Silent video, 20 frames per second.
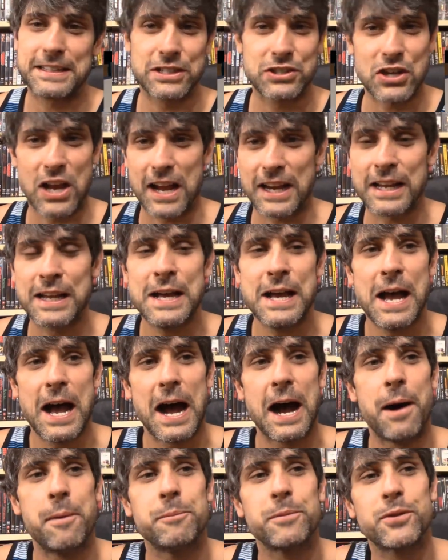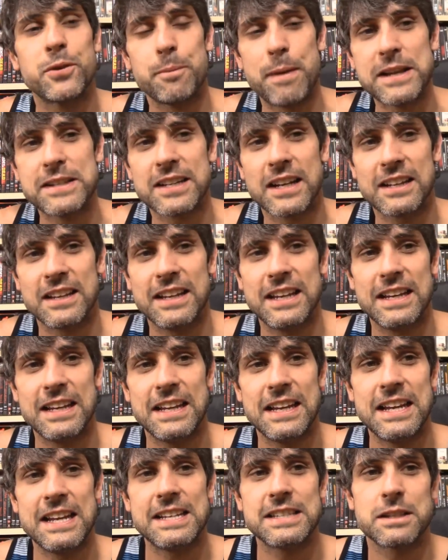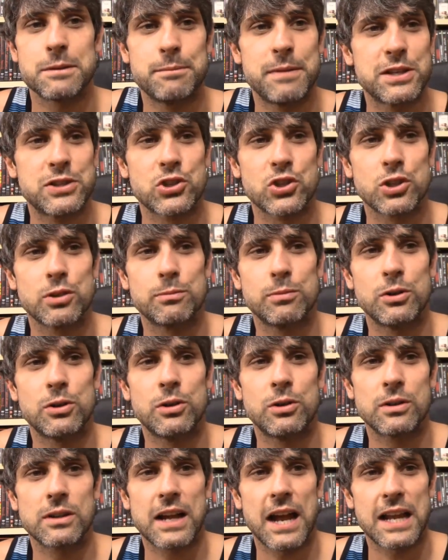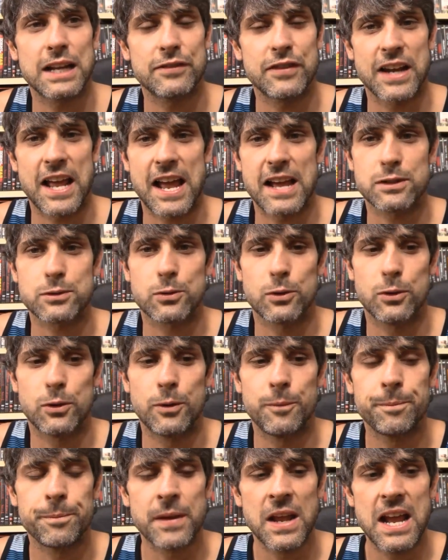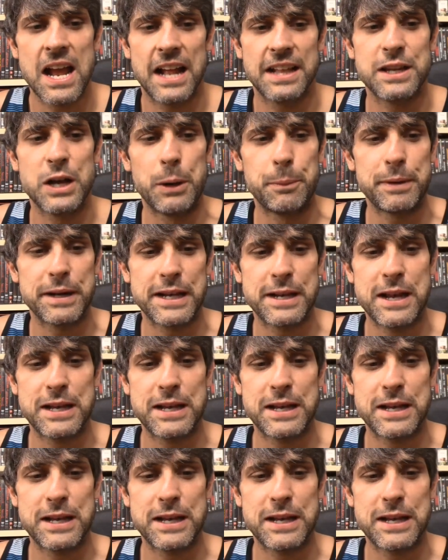to check. Um, so basically, he's a miserable, kind of an asshole, and the opening